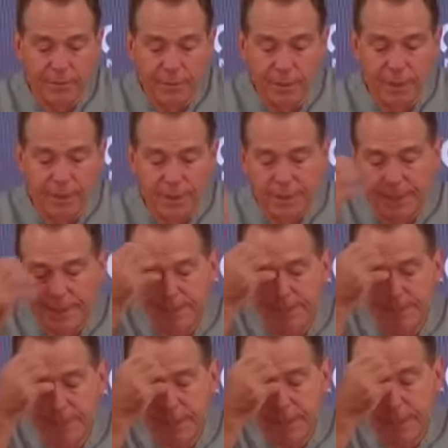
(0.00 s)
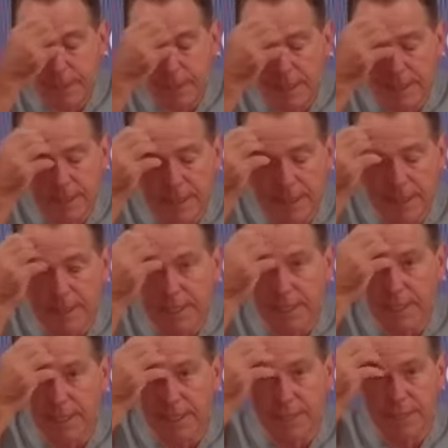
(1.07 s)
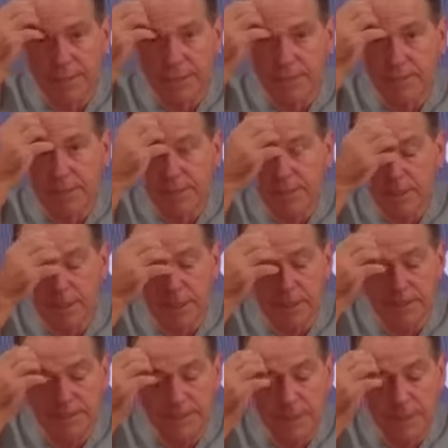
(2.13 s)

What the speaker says: But I think in the secondary especially,